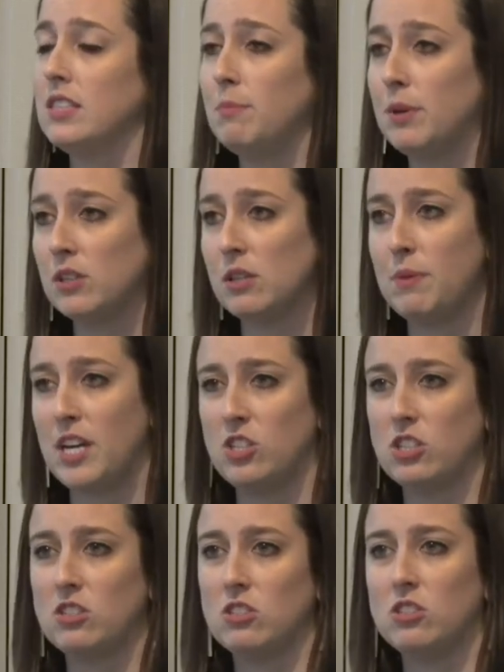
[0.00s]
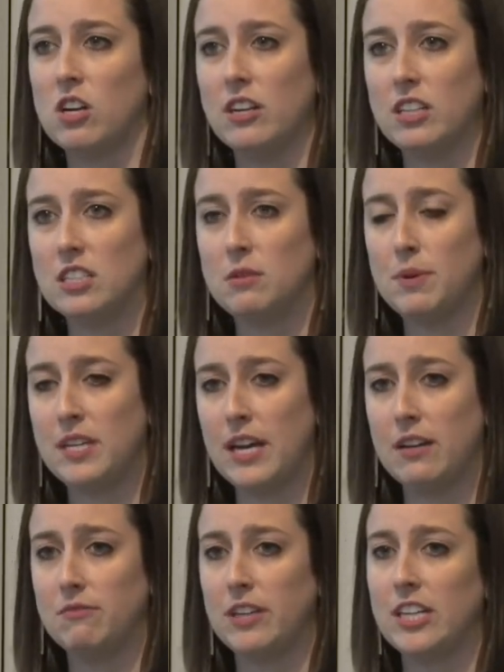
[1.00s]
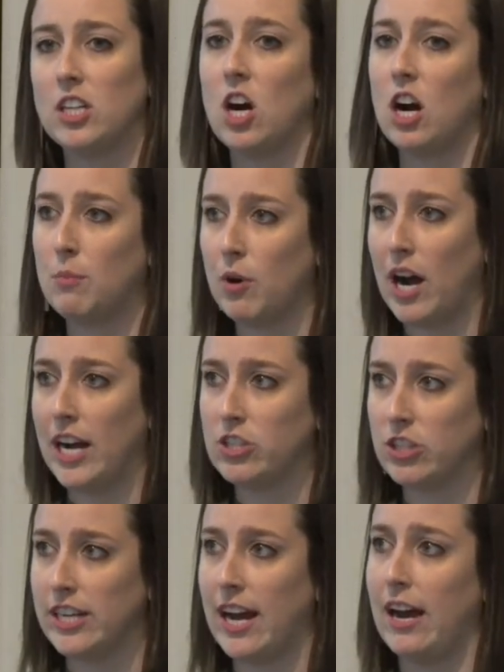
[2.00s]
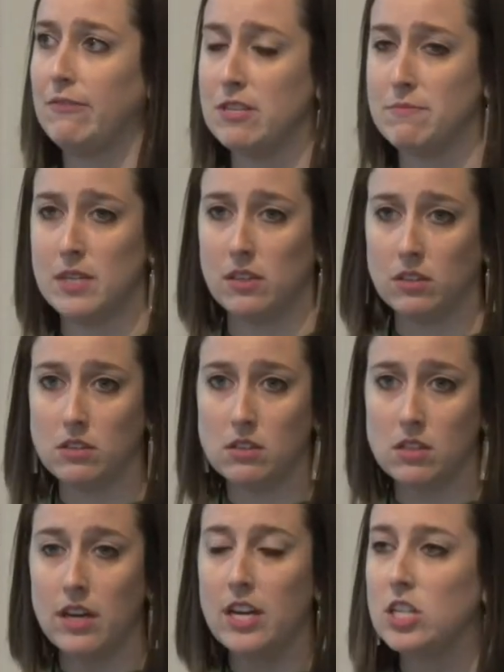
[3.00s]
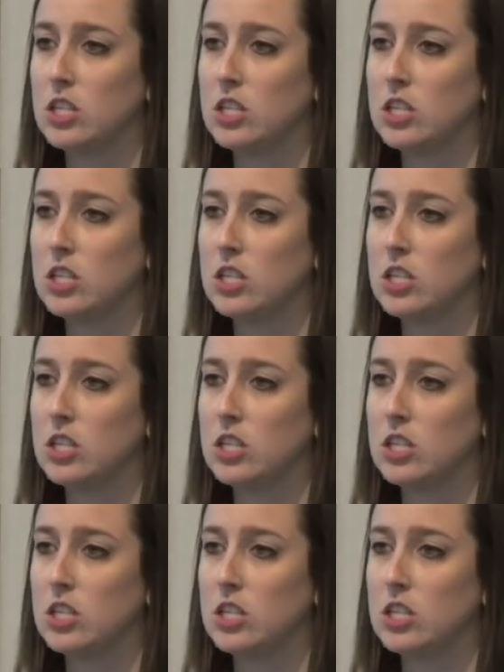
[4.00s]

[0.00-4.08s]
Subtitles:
typically patients are starting to begin very carbohydrate-heavy meals